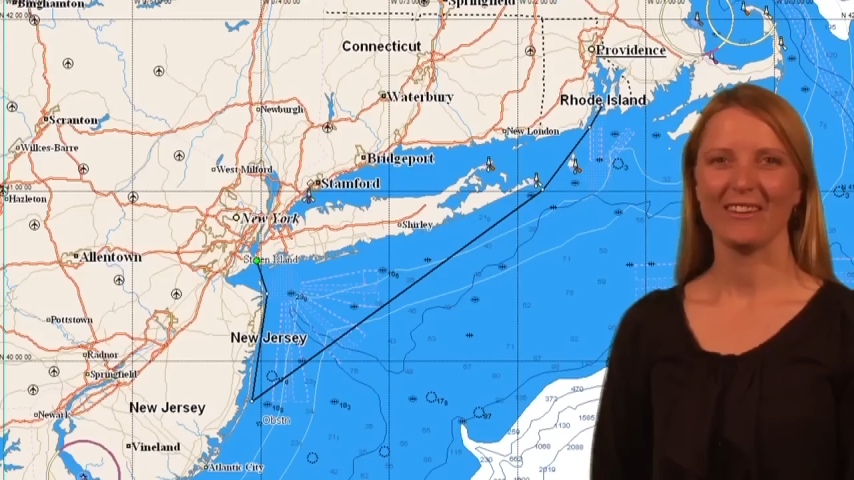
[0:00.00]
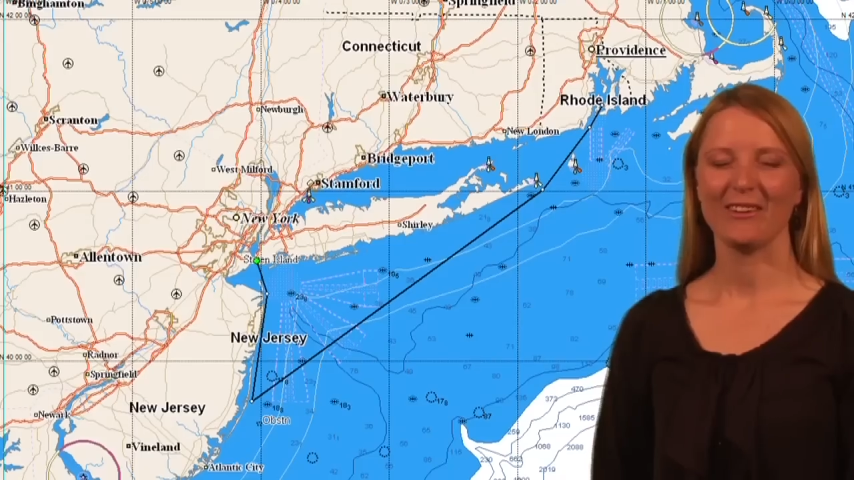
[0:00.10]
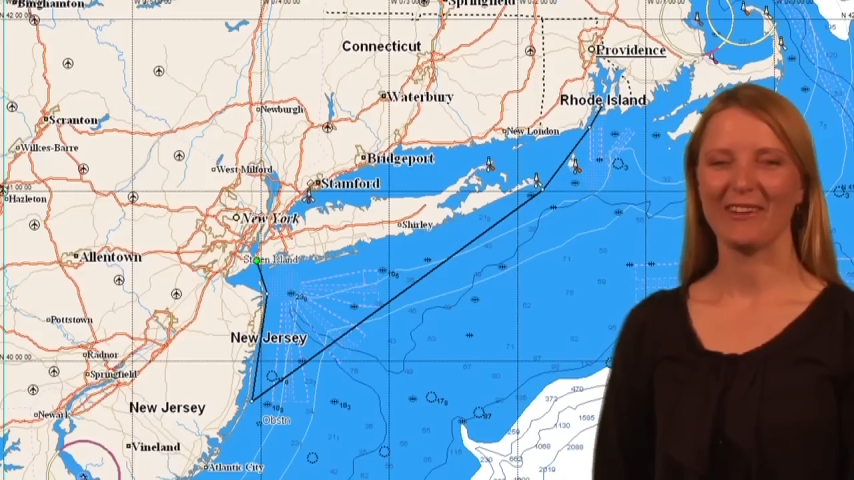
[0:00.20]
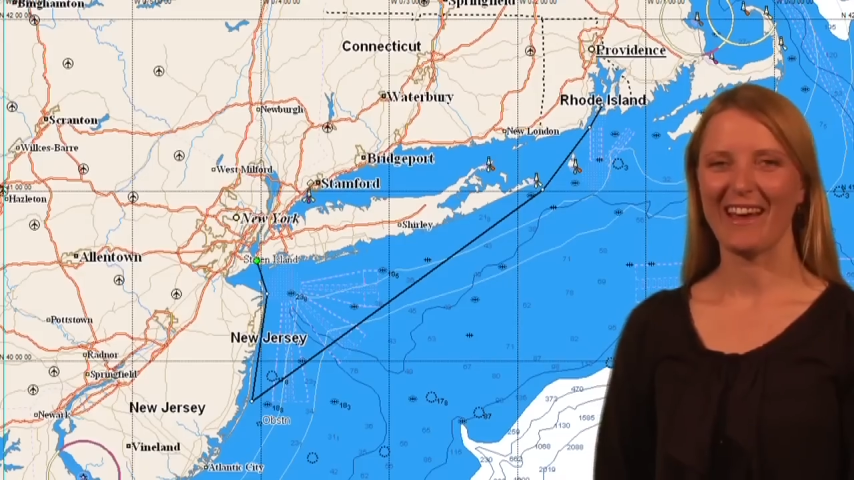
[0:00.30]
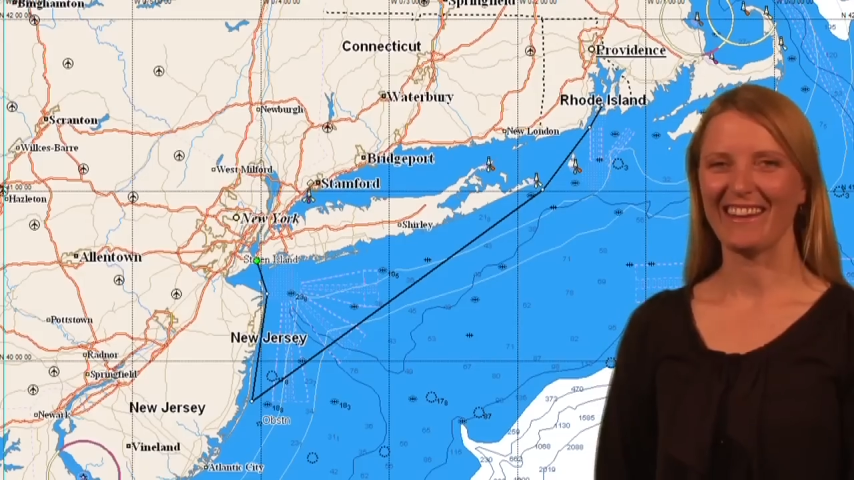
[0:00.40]

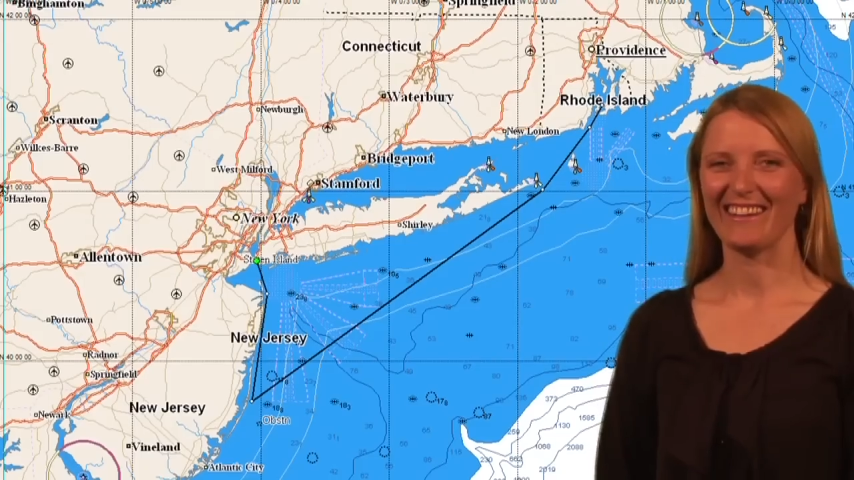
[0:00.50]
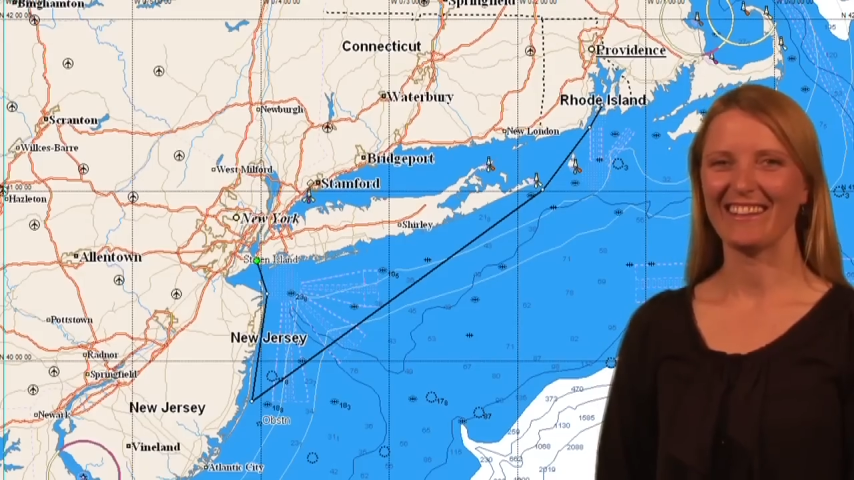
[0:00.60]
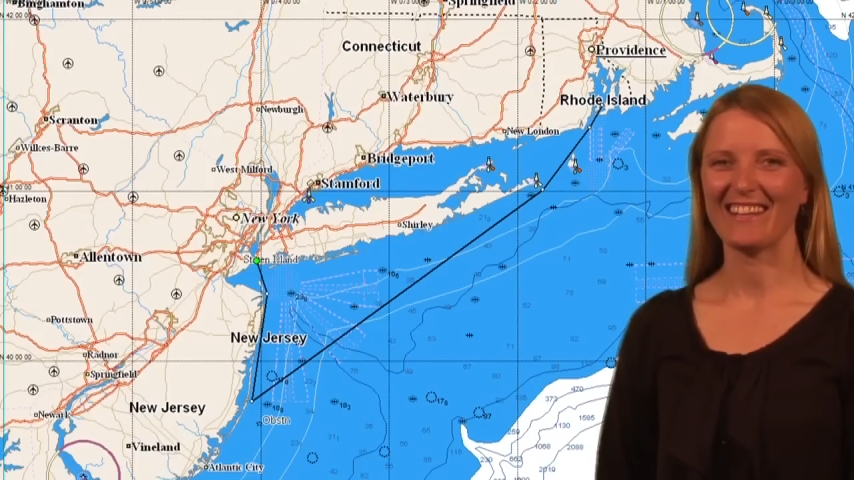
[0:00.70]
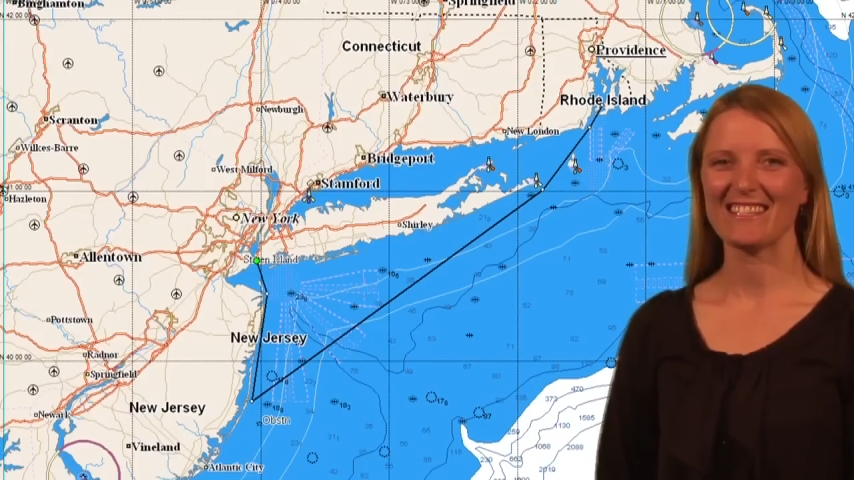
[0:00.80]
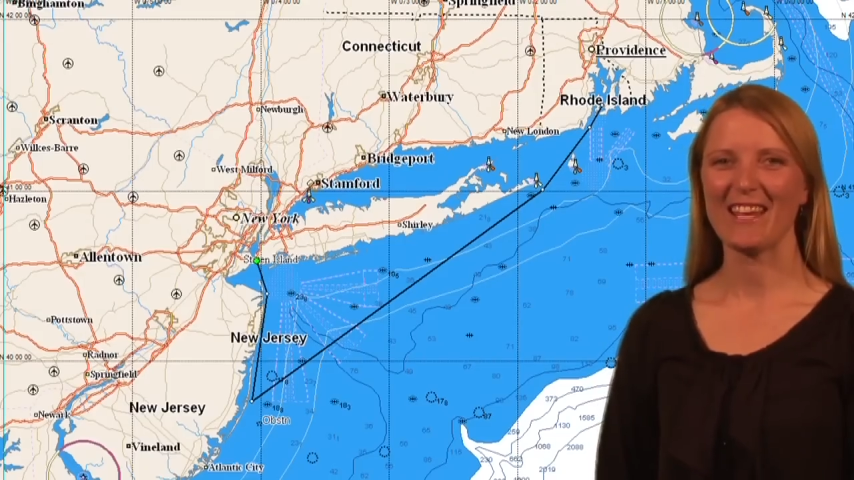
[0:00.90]
All right,
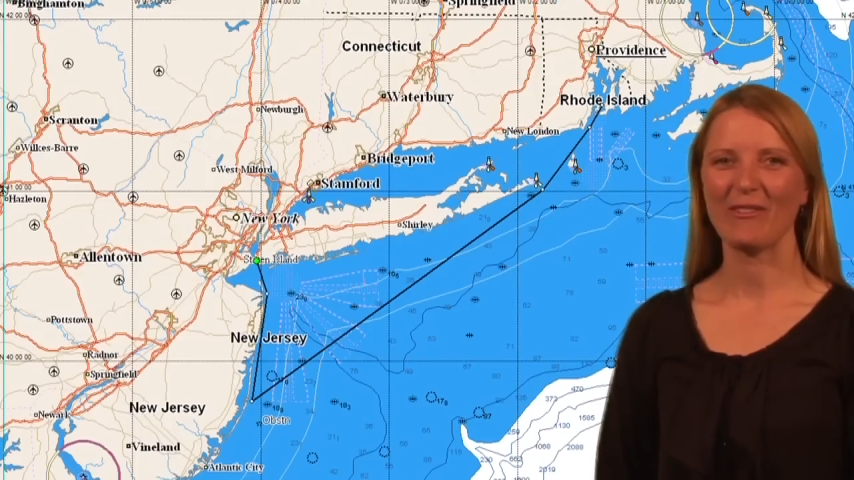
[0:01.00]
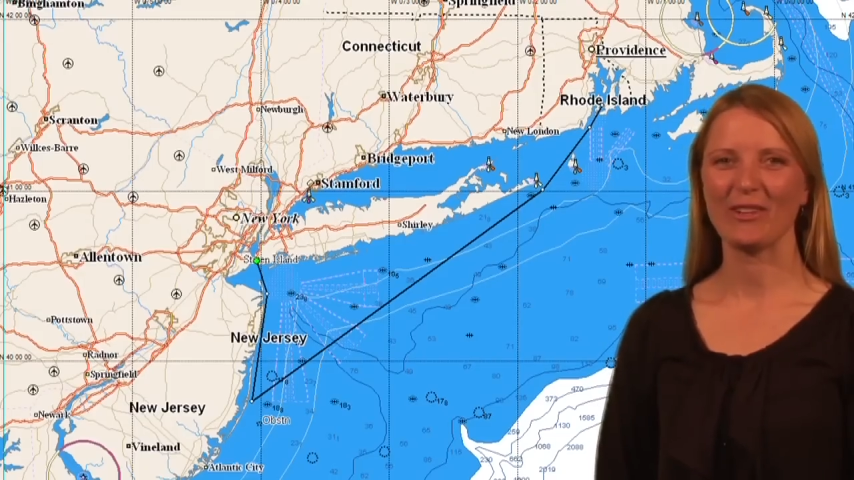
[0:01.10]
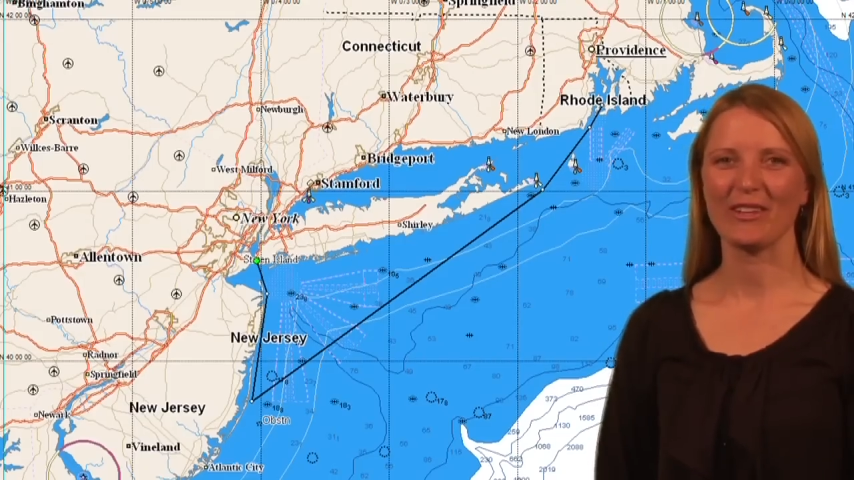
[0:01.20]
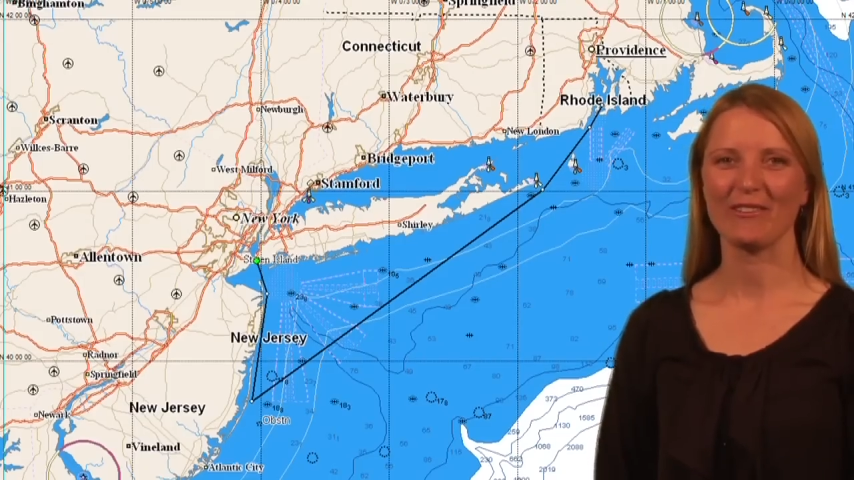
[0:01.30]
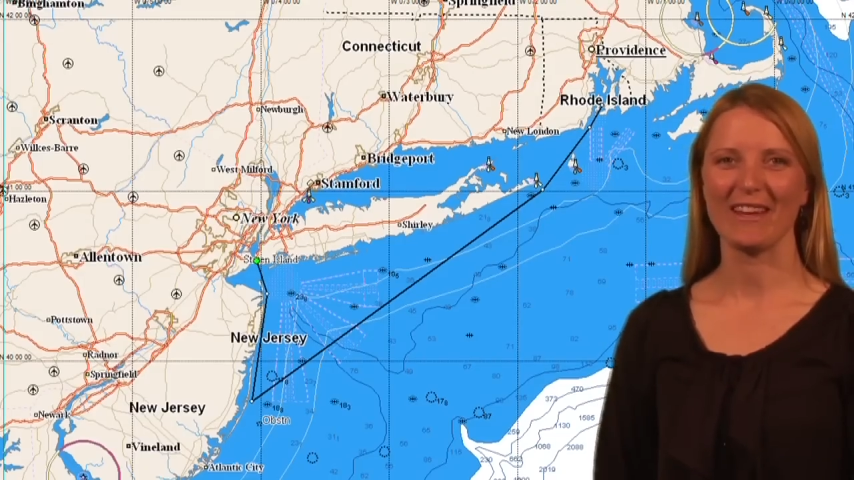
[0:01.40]
let's have a
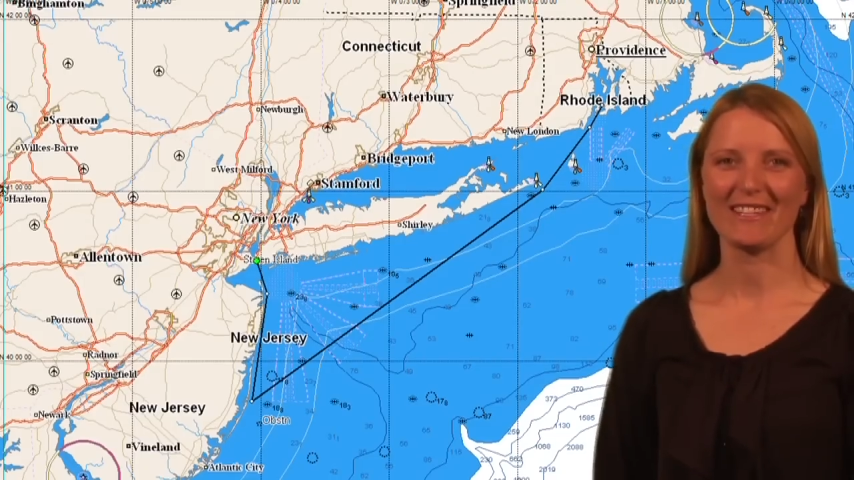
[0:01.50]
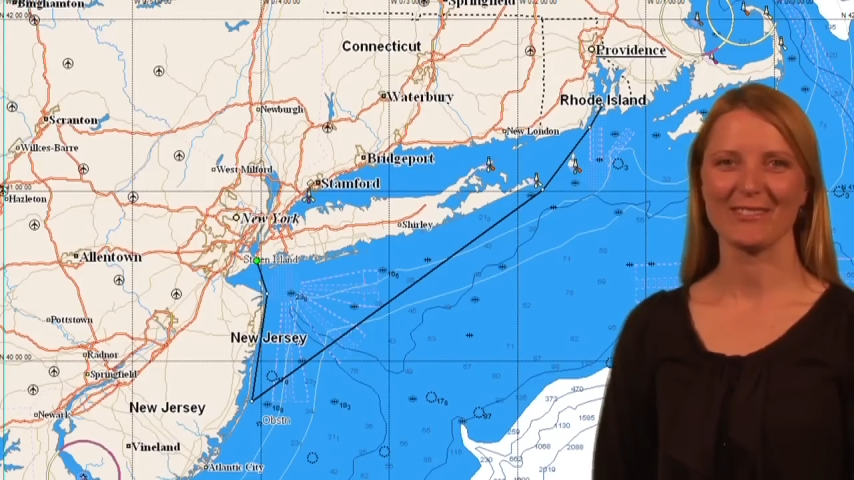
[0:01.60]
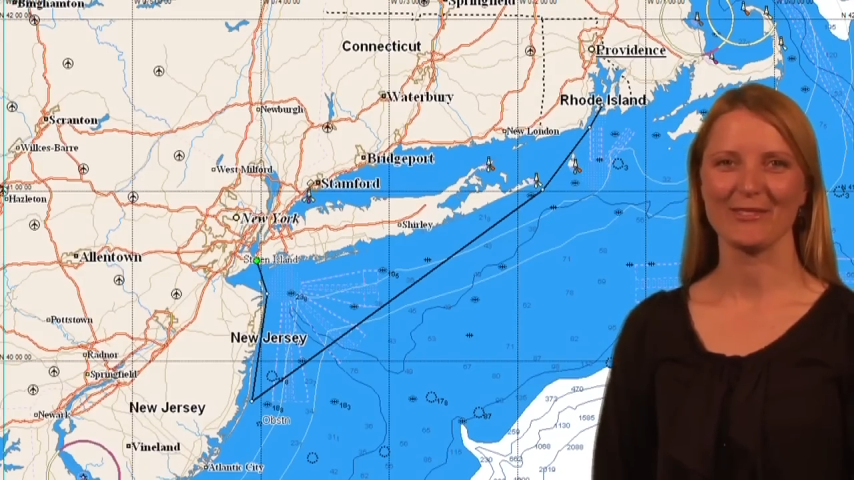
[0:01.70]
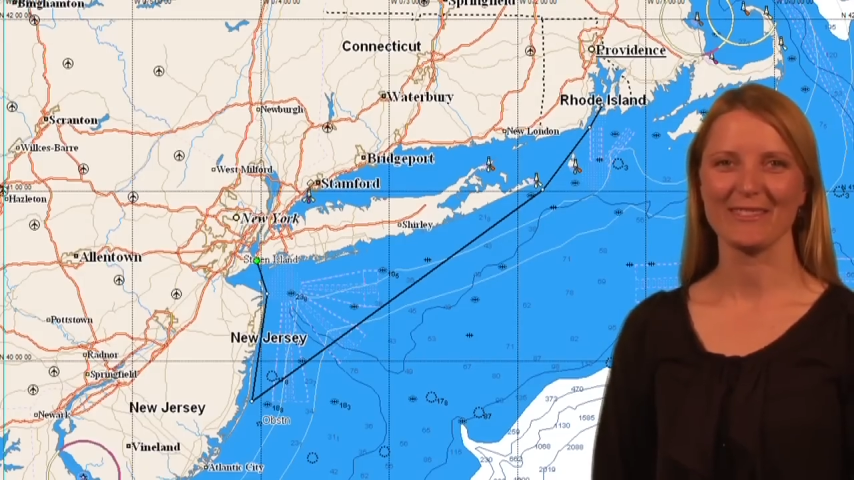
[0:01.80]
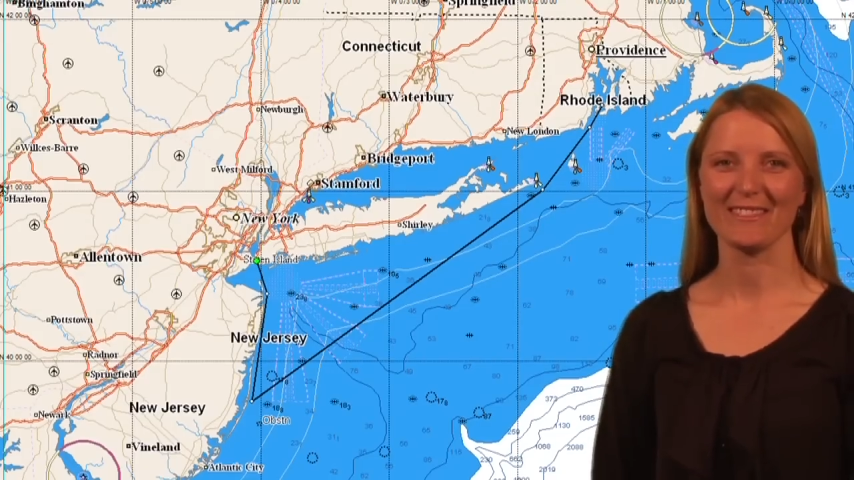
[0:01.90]
look at the race
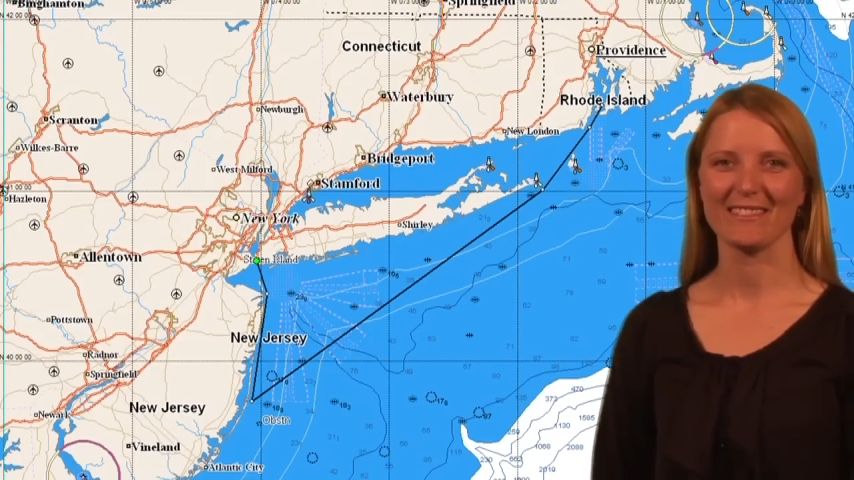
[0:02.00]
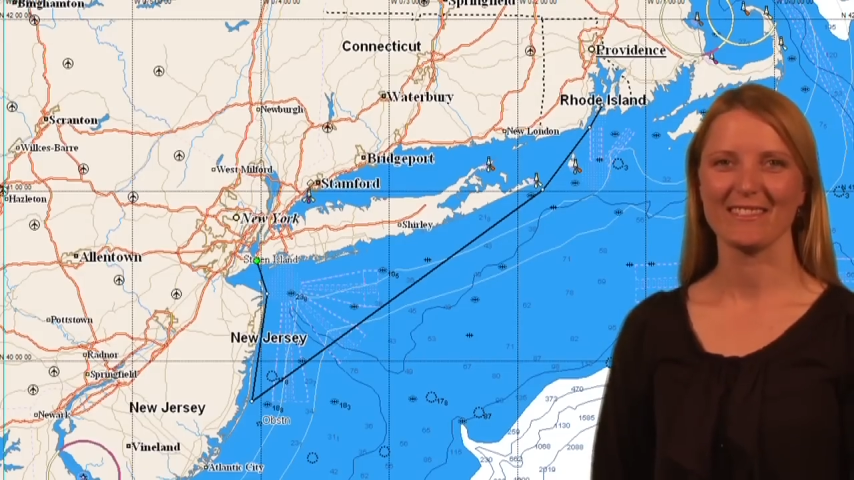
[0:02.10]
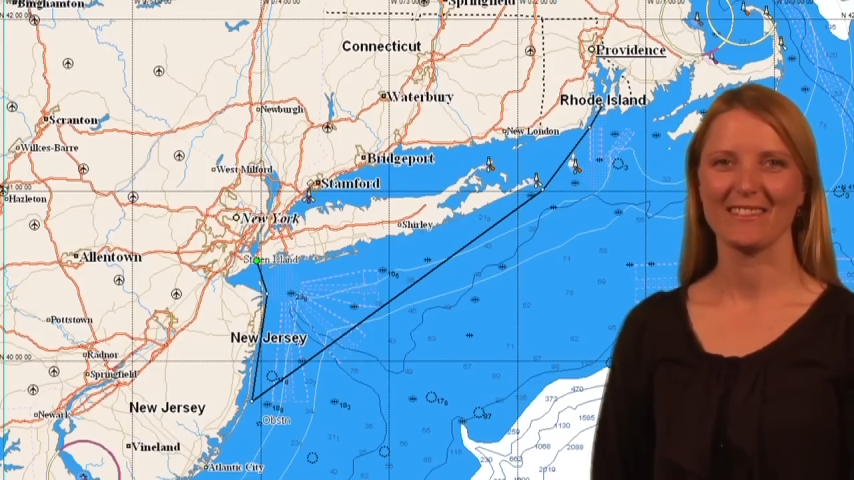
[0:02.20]
course.